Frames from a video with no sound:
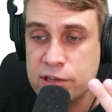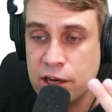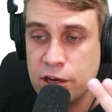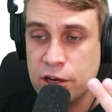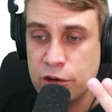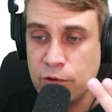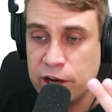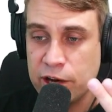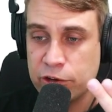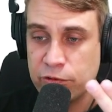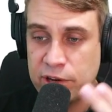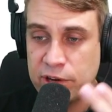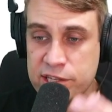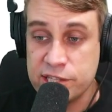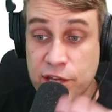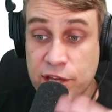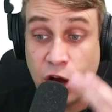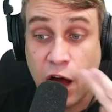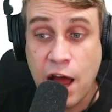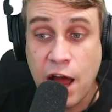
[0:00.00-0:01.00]
and directories,
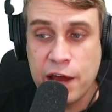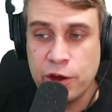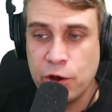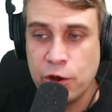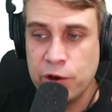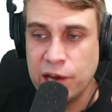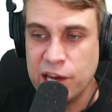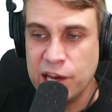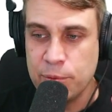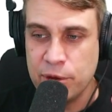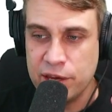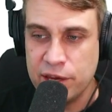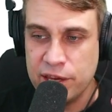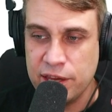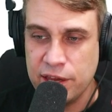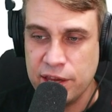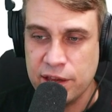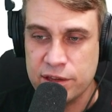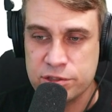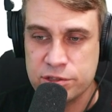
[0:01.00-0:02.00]
the inode limit
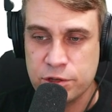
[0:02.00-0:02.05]
here.